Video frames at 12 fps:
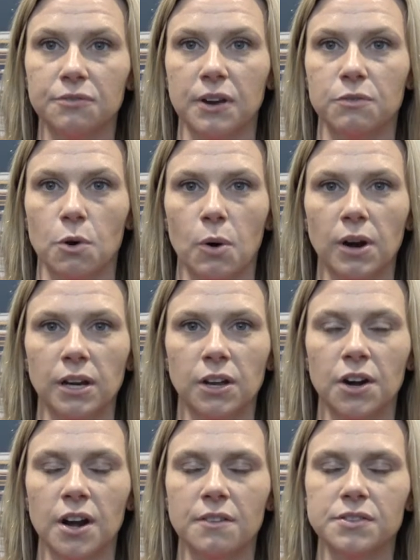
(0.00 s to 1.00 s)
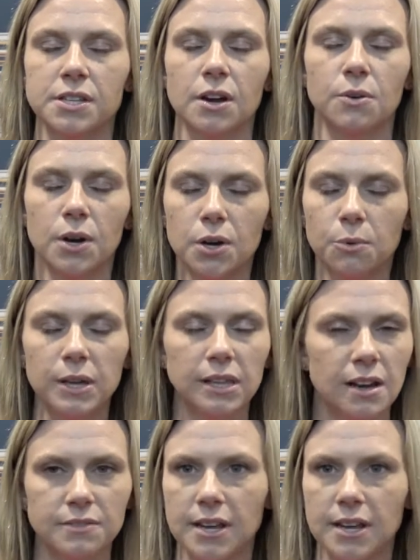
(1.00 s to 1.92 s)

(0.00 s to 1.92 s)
if we're working good enough. So we love